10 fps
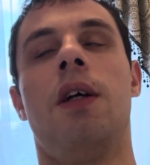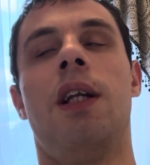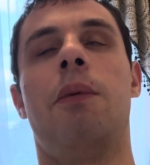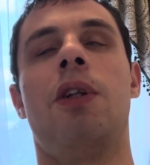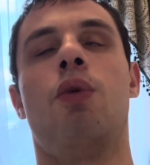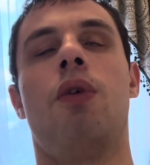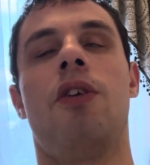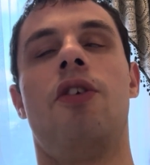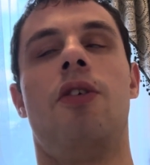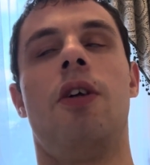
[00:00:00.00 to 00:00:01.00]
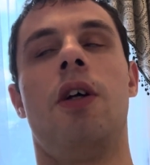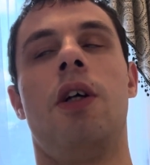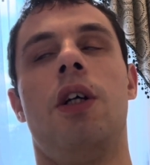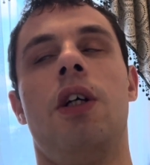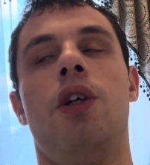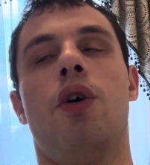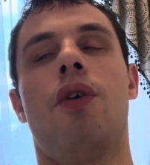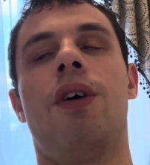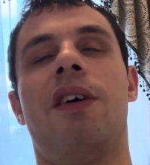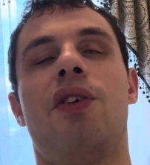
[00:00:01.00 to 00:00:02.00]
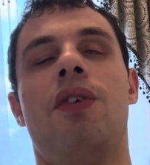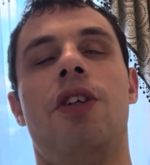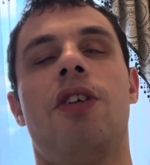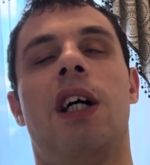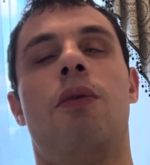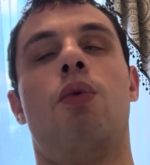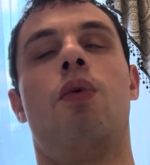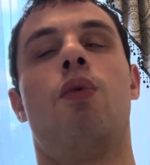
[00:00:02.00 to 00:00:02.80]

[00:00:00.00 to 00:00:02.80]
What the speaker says: Let me know what's your favorite feature and